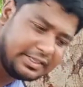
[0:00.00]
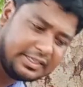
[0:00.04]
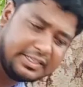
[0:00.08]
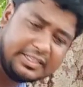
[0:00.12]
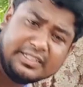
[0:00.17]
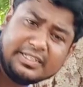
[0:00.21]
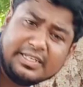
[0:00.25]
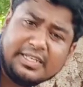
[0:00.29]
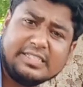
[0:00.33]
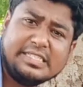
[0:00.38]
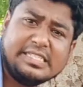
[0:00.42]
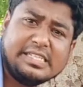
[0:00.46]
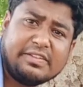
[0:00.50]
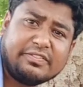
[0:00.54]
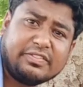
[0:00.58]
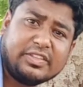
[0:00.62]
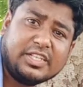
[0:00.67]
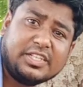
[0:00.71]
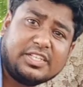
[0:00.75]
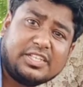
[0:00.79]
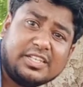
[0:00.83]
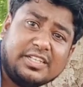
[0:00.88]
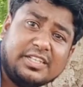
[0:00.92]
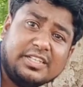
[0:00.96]
in any of the
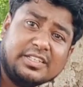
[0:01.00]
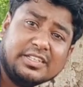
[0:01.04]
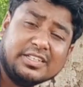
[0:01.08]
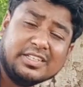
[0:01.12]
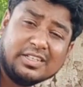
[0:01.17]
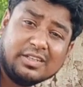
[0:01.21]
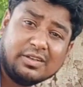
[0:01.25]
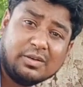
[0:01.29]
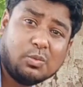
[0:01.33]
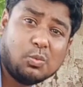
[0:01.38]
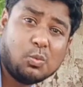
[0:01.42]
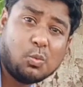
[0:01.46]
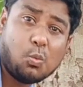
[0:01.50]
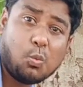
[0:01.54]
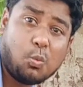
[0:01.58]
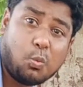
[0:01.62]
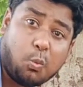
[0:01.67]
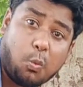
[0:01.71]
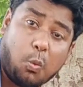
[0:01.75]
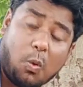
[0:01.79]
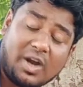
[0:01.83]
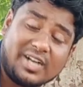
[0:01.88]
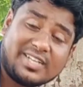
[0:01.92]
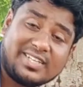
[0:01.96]
tree
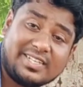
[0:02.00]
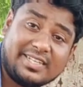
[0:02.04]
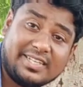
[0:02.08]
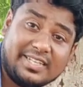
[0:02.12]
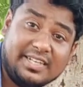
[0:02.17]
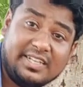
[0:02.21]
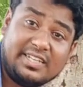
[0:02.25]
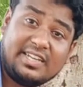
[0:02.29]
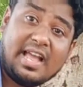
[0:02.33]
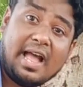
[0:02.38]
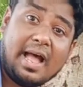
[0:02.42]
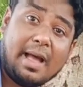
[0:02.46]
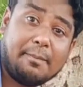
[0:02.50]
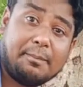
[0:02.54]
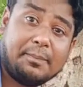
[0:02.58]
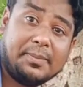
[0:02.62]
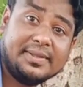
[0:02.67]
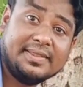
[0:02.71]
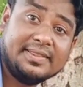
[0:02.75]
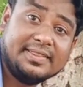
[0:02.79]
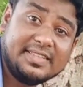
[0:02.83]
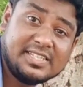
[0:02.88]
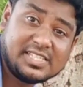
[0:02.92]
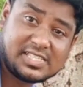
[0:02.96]
what it
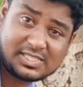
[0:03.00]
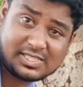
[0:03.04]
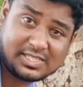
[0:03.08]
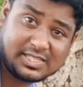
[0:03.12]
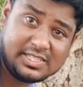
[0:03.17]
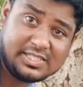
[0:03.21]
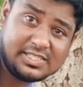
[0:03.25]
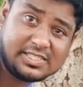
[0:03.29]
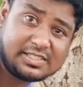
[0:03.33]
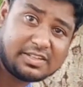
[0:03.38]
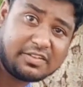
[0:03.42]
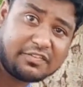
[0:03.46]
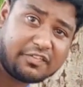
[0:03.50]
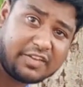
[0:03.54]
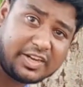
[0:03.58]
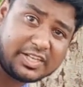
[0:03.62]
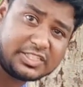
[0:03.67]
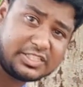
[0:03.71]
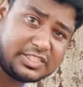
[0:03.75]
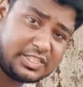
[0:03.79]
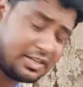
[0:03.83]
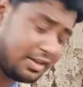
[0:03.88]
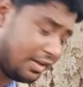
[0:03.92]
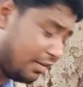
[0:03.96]
happens. This is the
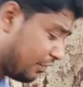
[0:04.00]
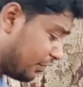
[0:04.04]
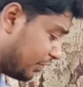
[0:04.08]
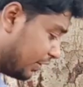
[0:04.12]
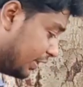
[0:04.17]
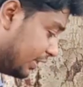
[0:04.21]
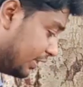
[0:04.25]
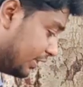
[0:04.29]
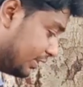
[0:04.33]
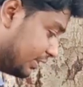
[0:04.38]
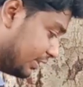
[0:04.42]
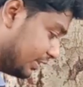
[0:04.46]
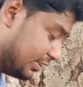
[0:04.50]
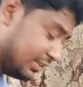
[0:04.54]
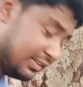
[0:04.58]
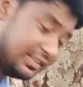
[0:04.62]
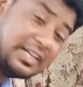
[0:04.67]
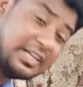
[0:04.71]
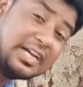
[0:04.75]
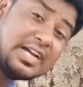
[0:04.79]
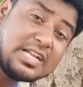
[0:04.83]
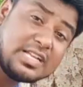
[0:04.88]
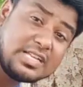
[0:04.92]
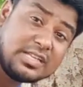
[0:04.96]
function of
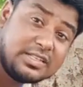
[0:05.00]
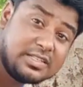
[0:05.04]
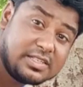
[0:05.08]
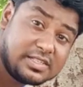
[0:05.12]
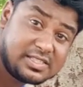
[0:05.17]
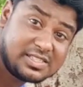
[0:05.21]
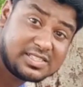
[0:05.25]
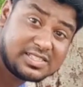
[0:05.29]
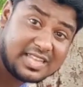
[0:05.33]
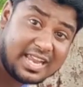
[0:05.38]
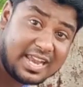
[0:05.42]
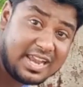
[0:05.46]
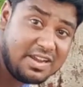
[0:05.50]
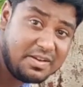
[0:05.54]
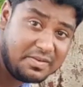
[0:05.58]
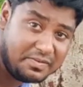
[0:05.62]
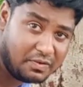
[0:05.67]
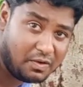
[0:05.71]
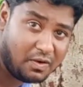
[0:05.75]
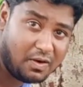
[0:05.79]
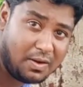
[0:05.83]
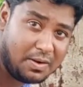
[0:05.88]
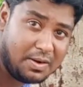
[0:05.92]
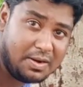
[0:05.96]
the cell
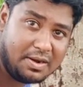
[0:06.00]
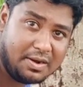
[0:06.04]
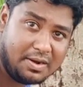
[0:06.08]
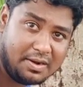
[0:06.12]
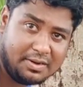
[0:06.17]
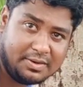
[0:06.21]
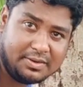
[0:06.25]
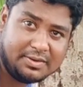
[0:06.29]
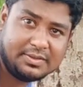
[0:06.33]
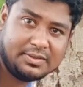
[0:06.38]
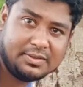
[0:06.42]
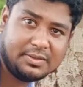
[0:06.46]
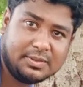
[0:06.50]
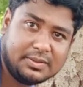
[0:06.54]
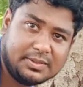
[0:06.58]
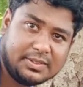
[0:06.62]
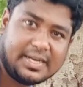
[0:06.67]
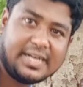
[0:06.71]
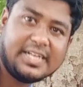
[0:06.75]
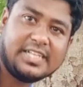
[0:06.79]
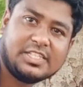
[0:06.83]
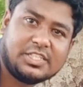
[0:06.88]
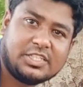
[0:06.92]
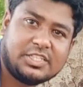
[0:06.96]
wall,
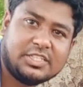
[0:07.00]
right?